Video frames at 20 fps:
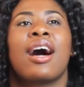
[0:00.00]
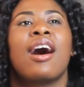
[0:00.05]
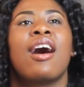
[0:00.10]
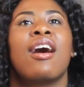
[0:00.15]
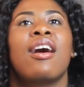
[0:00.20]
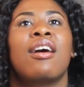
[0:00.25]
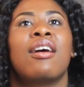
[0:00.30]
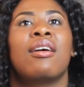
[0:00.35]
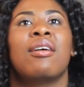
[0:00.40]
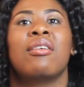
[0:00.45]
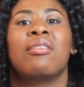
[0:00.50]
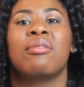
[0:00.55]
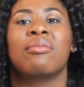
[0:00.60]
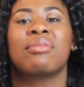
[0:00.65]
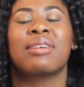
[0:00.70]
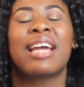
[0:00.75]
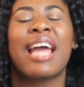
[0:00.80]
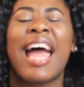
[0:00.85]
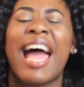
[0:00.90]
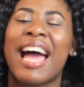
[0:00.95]

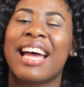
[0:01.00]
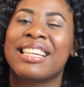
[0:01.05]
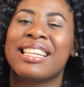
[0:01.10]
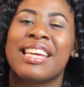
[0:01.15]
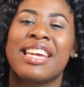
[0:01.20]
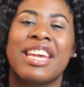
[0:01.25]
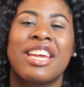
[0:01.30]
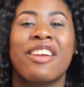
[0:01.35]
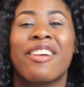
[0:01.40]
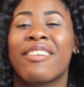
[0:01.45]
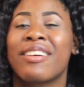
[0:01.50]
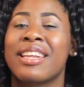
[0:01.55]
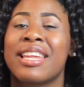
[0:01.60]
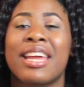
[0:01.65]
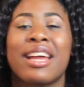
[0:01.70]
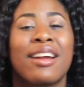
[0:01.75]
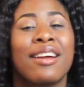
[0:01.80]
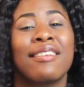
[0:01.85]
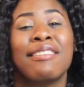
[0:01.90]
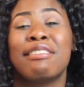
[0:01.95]
kind of here and
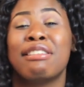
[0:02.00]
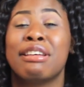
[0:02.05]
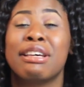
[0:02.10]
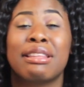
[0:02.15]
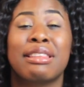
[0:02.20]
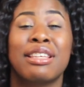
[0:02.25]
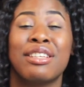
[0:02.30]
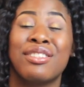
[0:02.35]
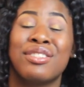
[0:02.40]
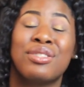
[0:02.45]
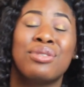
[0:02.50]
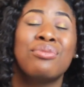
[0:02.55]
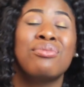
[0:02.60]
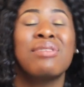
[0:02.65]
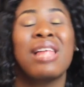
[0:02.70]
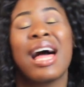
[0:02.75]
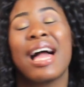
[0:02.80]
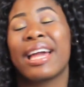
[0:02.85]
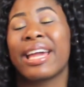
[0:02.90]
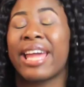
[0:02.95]
there, nothing too
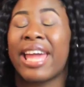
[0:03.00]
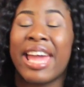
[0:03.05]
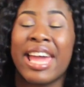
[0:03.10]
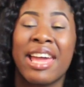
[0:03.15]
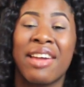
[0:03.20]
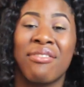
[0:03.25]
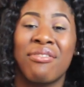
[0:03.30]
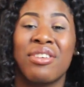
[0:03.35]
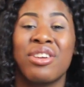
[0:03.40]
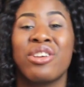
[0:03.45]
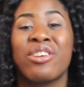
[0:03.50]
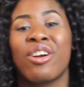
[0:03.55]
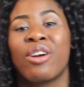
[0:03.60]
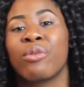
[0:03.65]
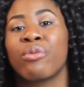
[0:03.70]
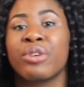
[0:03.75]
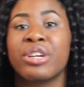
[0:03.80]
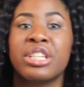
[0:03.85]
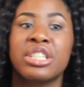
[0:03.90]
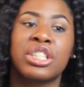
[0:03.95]
like heavy
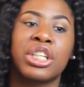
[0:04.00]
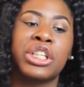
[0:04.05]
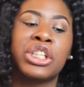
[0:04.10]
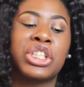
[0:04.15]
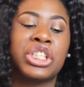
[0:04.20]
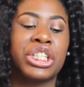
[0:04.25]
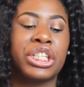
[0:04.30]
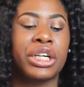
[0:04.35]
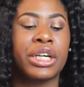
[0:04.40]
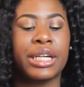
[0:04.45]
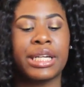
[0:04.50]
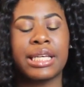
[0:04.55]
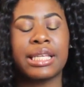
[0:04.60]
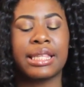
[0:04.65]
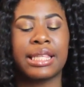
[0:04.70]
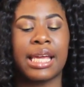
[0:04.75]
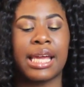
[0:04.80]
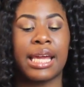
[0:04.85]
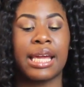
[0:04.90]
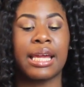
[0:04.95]
or researchy or
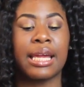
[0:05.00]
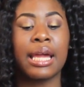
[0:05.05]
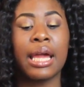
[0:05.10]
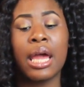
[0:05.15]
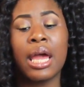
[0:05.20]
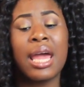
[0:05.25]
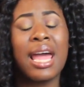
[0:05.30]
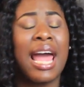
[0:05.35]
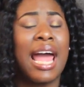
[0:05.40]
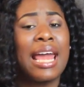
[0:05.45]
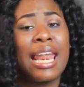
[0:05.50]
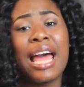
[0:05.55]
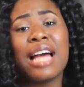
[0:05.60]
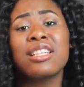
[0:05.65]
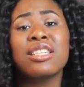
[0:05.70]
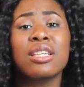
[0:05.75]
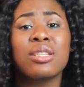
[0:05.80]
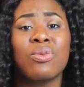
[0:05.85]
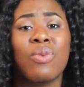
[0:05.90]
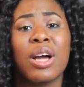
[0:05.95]
anything, and
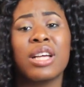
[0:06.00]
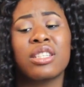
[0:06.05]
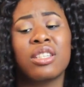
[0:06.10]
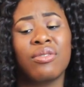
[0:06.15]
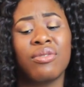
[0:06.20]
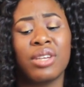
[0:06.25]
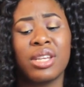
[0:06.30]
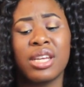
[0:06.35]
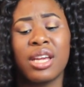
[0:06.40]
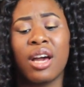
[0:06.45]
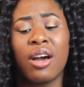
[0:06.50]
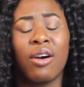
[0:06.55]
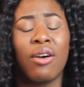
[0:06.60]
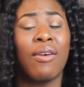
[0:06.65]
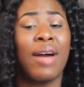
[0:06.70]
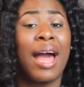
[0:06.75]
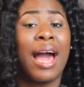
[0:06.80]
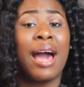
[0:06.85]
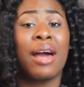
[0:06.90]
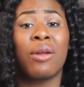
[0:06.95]
I just watched the
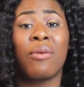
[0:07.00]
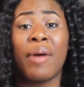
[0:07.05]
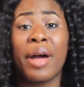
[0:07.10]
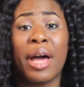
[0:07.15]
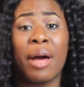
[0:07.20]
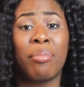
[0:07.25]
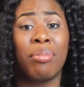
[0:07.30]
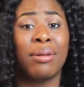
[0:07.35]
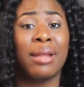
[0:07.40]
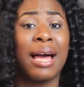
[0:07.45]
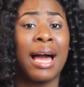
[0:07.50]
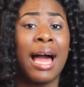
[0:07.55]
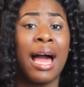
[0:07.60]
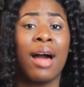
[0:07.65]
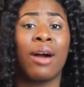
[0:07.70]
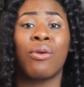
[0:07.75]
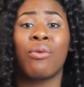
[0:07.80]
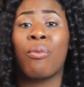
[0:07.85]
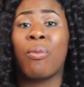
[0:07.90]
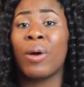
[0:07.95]
video, how do I
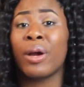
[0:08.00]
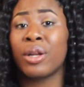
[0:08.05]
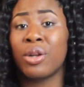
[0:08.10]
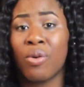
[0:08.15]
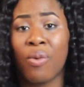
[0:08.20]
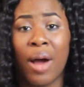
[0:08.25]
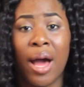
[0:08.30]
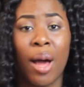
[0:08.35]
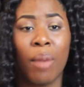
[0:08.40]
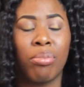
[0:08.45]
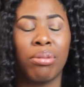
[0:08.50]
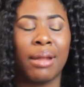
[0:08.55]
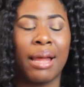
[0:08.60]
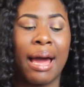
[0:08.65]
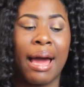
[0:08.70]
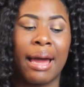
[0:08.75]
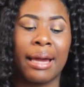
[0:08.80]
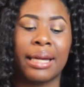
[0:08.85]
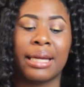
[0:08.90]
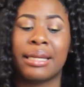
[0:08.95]
apply, where do I
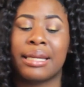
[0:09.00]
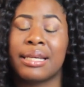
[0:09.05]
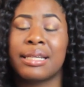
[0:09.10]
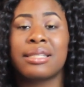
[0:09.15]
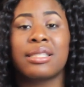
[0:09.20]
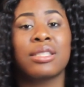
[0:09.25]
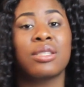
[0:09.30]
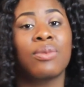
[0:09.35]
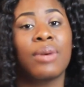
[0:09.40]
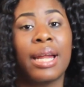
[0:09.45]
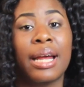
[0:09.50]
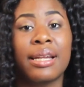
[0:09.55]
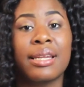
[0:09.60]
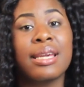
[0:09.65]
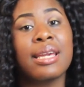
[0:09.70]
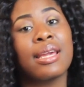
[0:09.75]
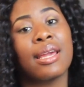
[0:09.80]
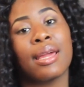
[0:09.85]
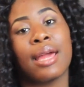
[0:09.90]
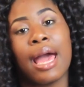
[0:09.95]
apply, and that's just what I
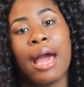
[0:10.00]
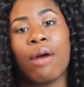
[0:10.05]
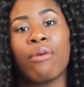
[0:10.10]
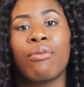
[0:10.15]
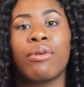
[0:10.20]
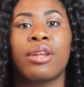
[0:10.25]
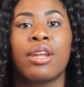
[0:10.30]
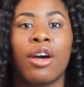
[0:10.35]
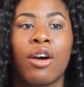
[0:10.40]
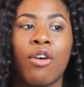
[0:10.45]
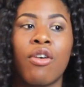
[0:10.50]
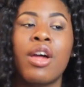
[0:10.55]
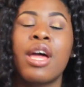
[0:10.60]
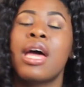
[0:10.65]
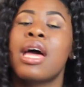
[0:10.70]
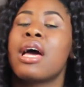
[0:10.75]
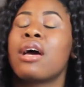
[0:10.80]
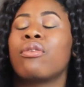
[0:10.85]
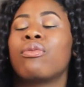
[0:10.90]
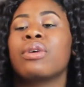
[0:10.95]
did. I went
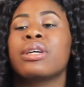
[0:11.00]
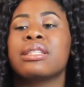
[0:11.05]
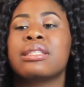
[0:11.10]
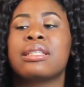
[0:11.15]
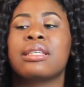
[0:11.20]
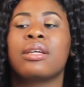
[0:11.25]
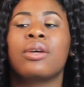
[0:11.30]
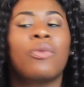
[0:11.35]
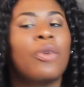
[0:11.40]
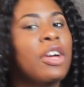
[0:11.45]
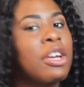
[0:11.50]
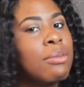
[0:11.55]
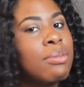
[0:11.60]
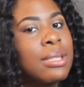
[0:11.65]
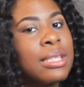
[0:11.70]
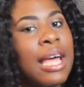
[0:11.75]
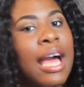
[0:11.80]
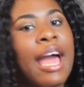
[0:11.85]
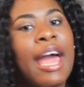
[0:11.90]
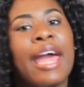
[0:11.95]
to the
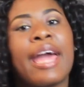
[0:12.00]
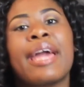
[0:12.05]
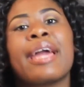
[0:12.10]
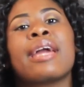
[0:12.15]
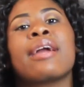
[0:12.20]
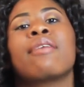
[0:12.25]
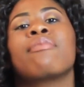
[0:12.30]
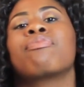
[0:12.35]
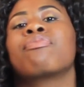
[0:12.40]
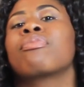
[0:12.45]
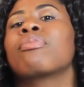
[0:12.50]
website,